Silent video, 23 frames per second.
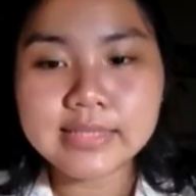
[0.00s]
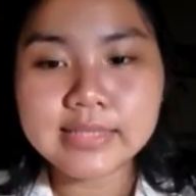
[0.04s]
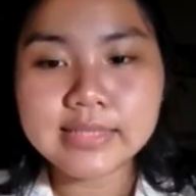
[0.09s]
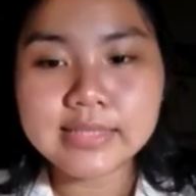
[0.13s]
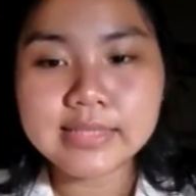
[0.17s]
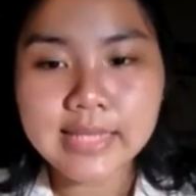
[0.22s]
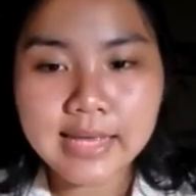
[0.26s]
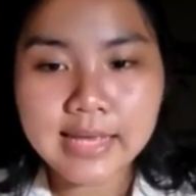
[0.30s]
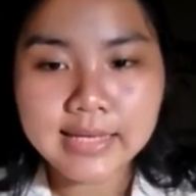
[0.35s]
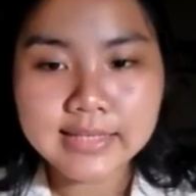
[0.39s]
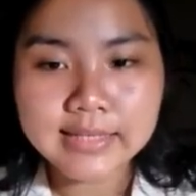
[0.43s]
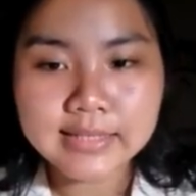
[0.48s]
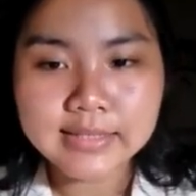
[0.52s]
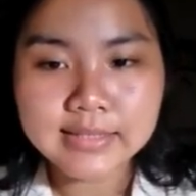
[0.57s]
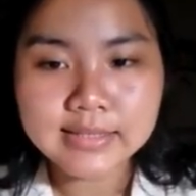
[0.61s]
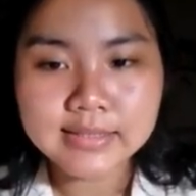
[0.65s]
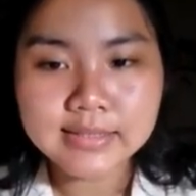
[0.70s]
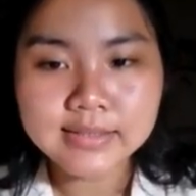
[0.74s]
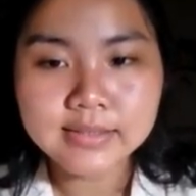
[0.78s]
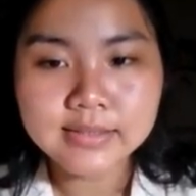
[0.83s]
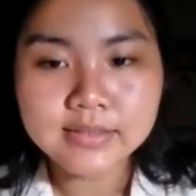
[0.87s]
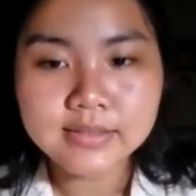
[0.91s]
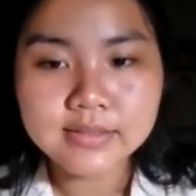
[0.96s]
La-
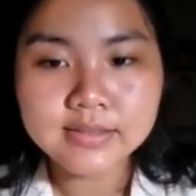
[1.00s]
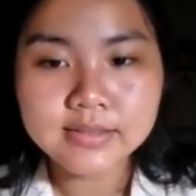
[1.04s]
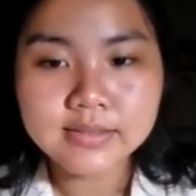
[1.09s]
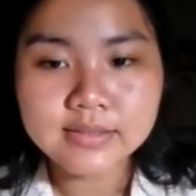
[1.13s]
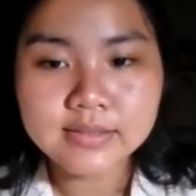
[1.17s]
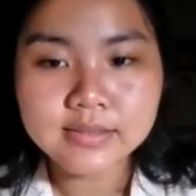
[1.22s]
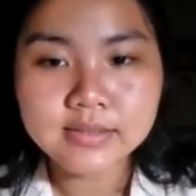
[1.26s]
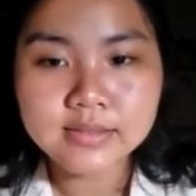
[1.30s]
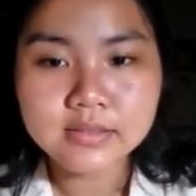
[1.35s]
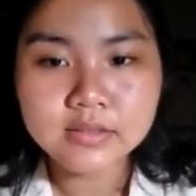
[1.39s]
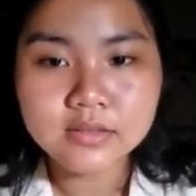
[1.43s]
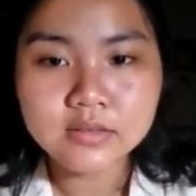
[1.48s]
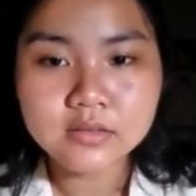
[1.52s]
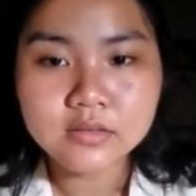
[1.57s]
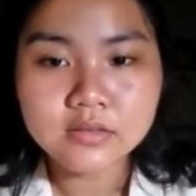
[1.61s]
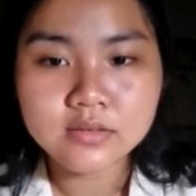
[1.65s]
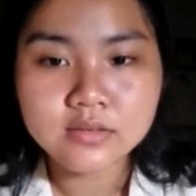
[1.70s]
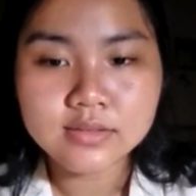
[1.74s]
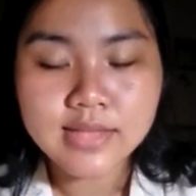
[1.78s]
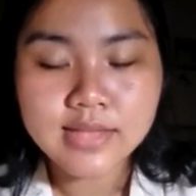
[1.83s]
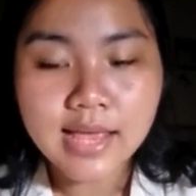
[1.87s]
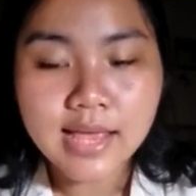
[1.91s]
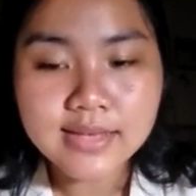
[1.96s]

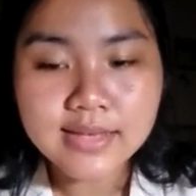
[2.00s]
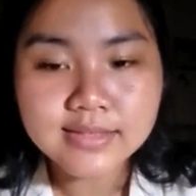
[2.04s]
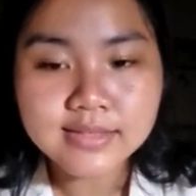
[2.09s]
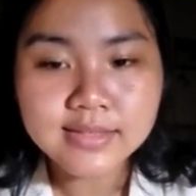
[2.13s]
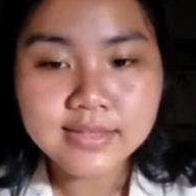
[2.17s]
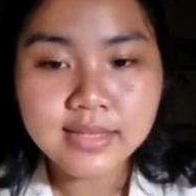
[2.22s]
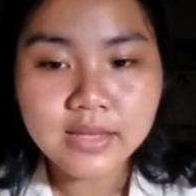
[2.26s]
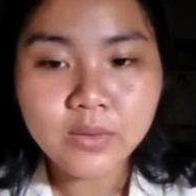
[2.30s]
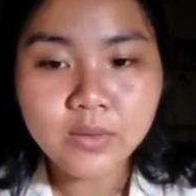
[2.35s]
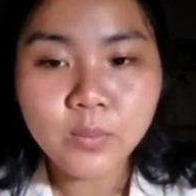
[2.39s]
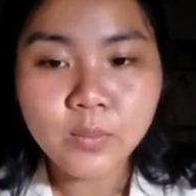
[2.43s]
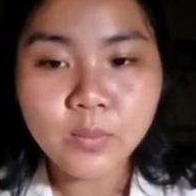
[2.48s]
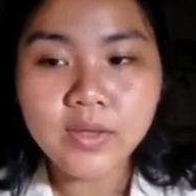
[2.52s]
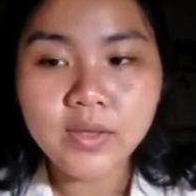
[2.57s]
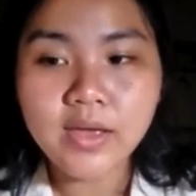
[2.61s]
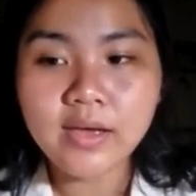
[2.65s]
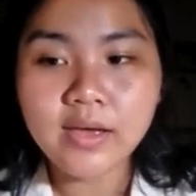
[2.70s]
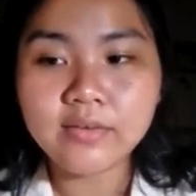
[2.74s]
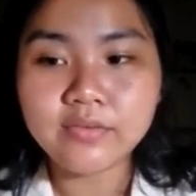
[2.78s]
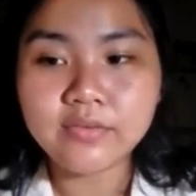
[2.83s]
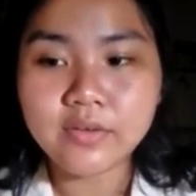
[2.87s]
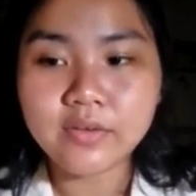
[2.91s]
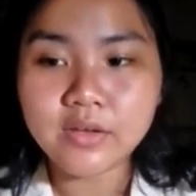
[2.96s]
Lastly, we
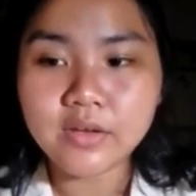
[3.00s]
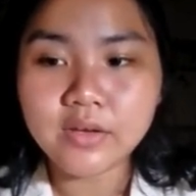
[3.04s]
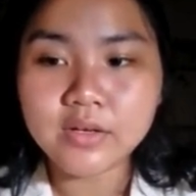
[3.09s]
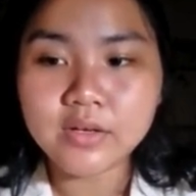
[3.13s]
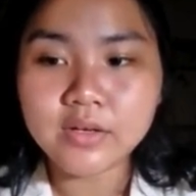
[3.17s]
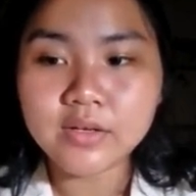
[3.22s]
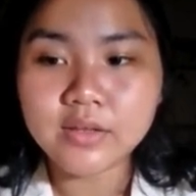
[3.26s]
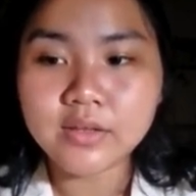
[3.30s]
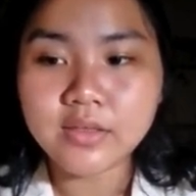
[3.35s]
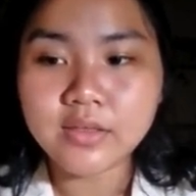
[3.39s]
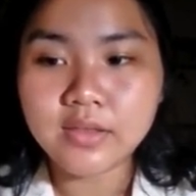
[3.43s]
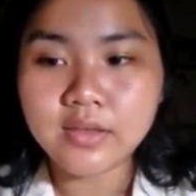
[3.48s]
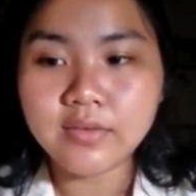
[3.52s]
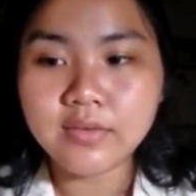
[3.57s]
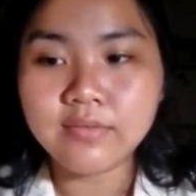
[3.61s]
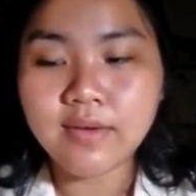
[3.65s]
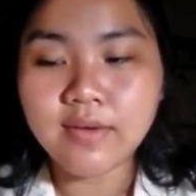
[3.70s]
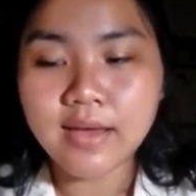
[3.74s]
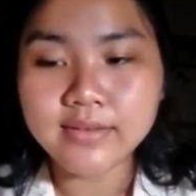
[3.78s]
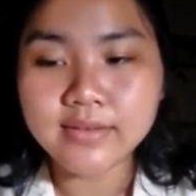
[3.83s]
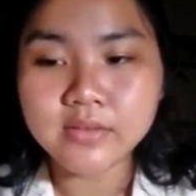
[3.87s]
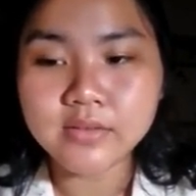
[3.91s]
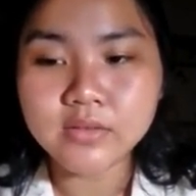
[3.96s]
have here the
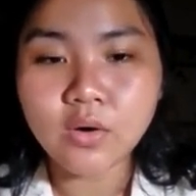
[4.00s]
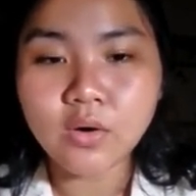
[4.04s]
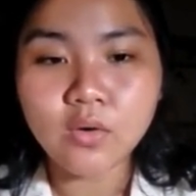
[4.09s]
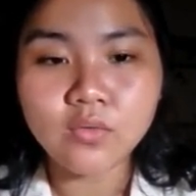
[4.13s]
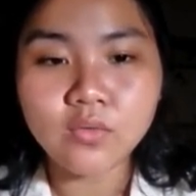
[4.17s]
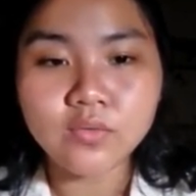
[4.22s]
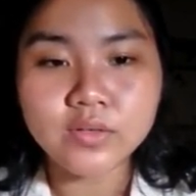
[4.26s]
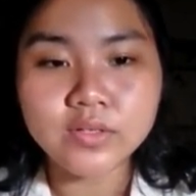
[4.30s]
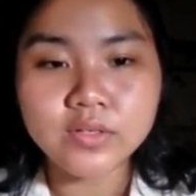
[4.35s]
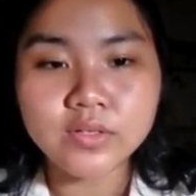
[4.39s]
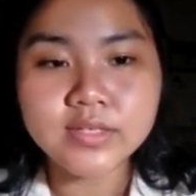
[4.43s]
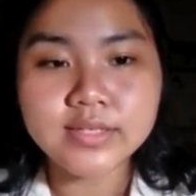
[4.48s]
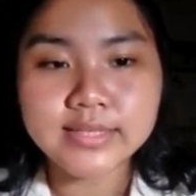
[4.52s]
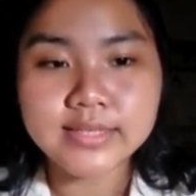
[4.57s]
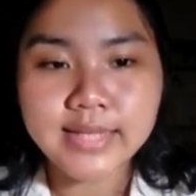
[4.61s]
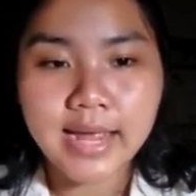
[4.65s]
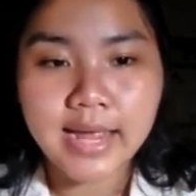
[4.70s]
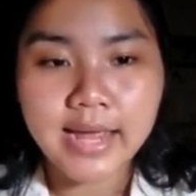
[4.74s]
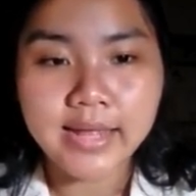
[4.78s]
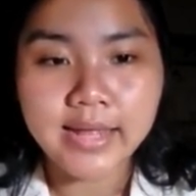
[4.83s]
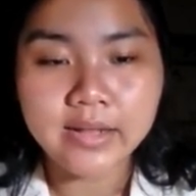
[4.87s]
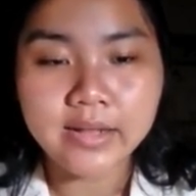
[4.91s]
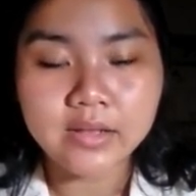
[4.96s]
Vancouver
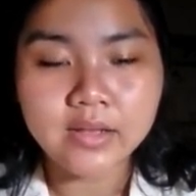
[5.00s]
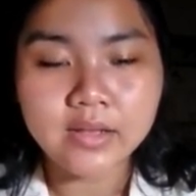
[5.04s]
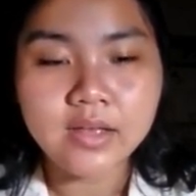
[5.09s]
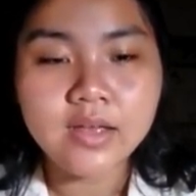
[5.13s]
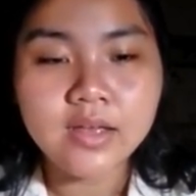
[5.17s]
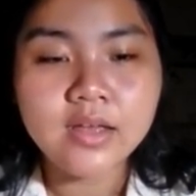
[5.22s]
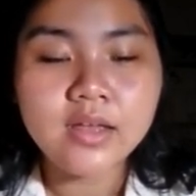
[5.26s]
style.